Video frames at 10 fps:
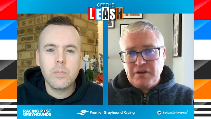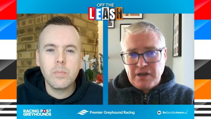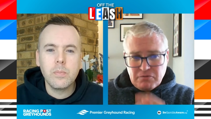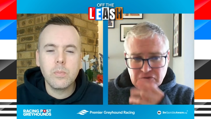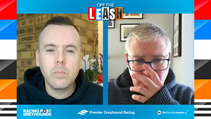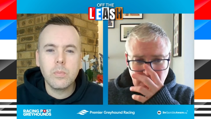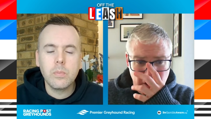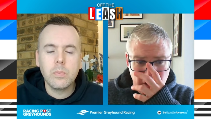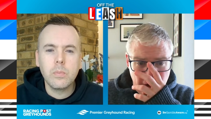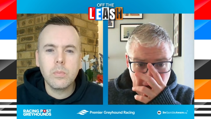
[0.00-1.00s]
Speaker 1: I think there was
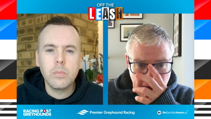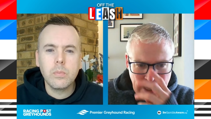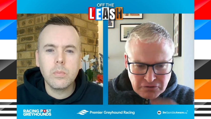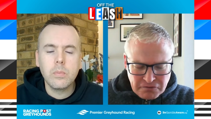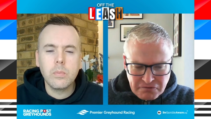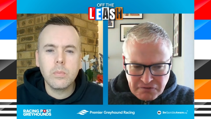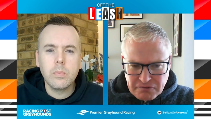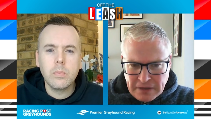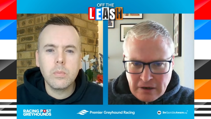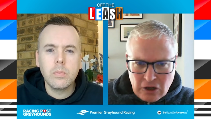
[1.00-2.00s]

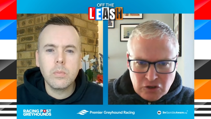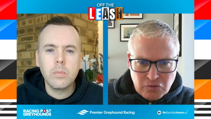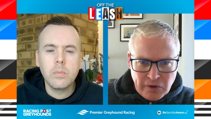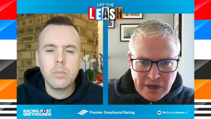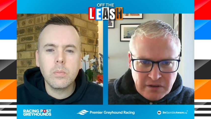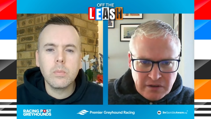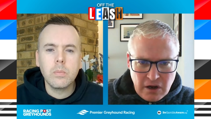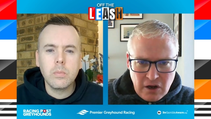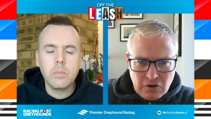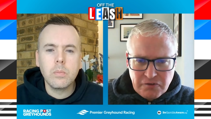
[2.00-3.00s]
115 last week,
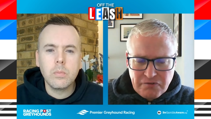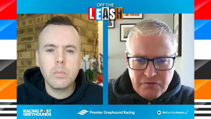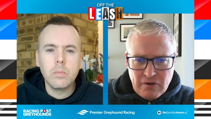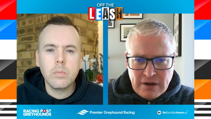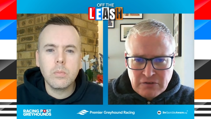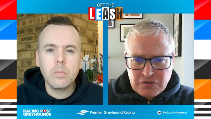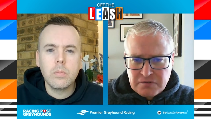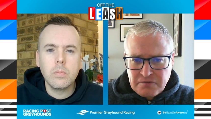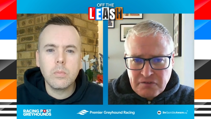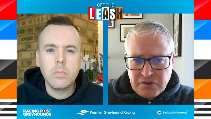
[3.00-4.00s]
over
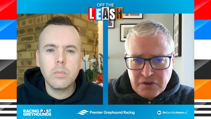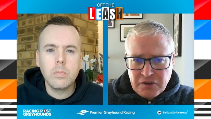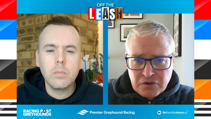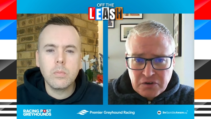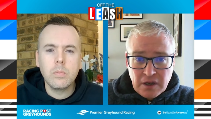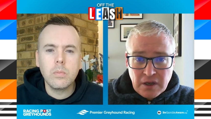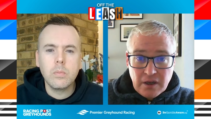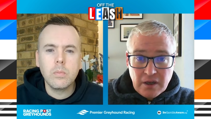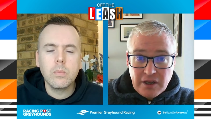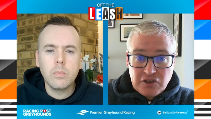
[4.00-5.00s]
450 odd
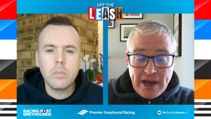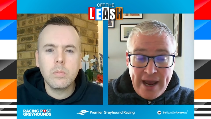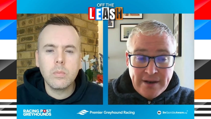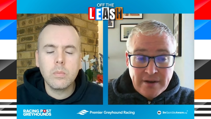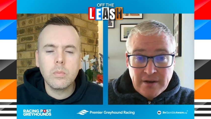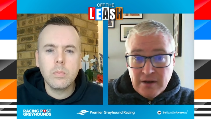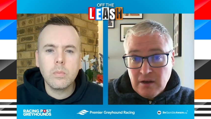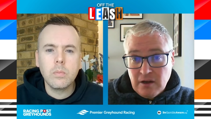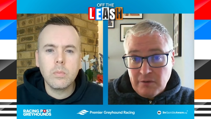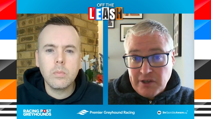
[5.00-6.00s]
in Jan.
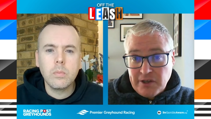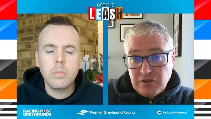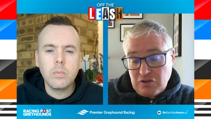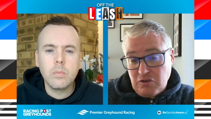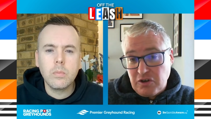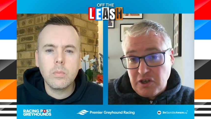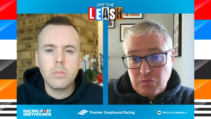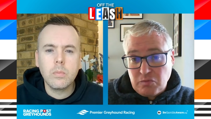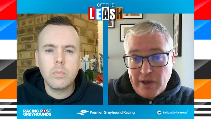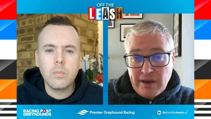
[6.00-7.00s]
I mean, just look at
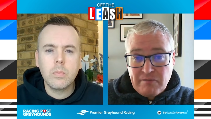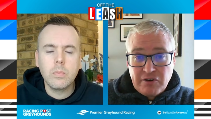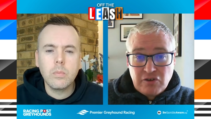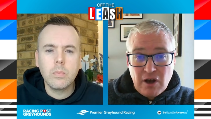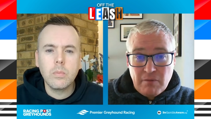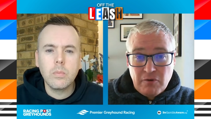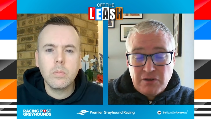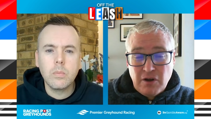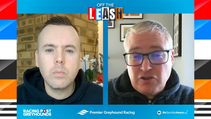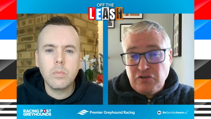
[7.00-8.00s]
this weekend, for example. I
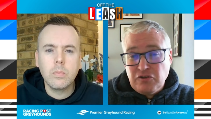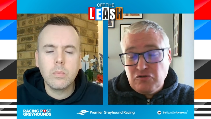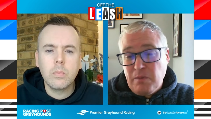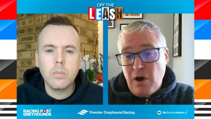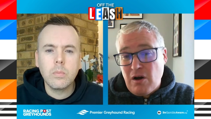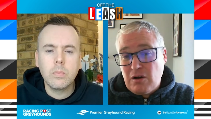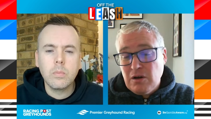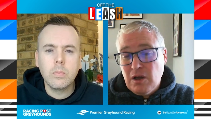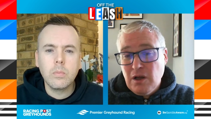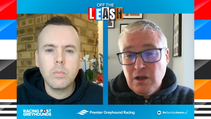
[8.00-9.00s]
mean, like Central Park,
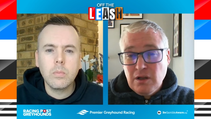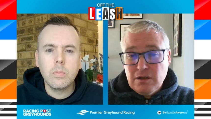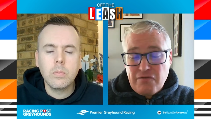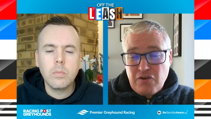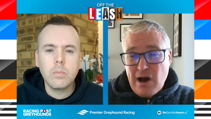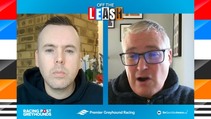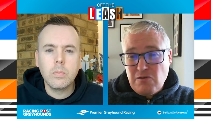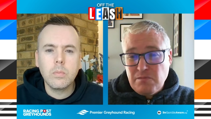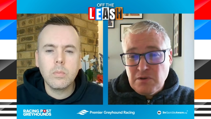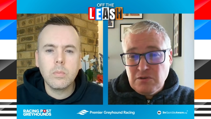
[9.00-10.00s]
they've got
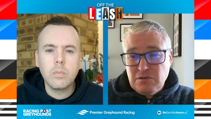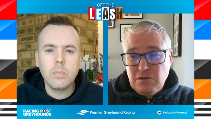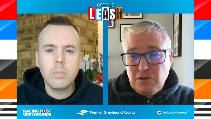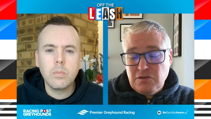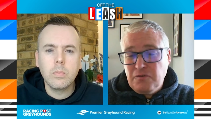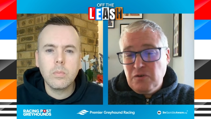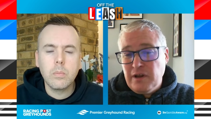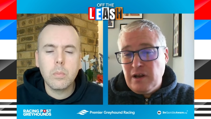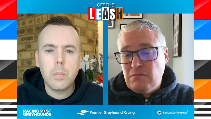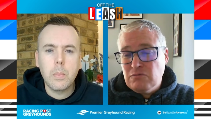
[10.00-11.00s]
opens. It's full of
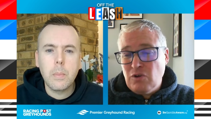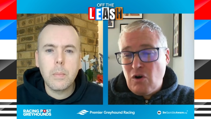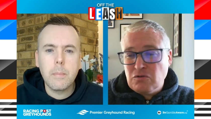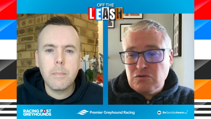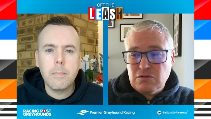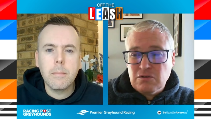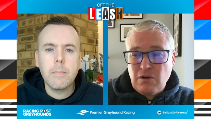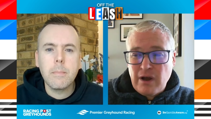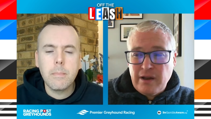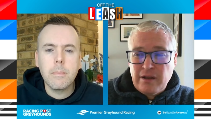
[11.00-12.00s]
their own dogs.
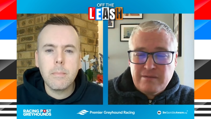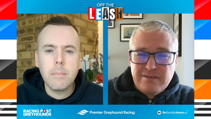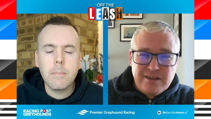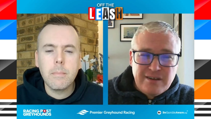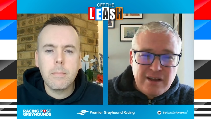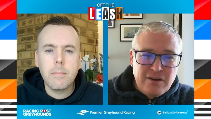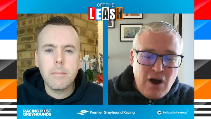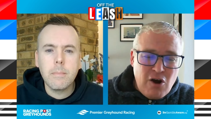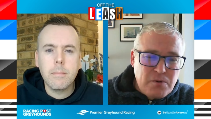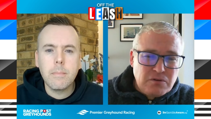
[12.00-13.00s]
Like they're
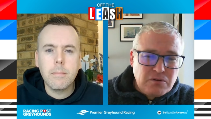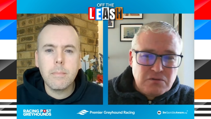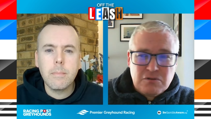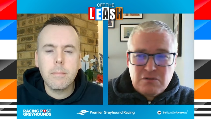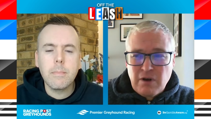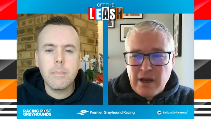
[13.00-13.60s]
not opens.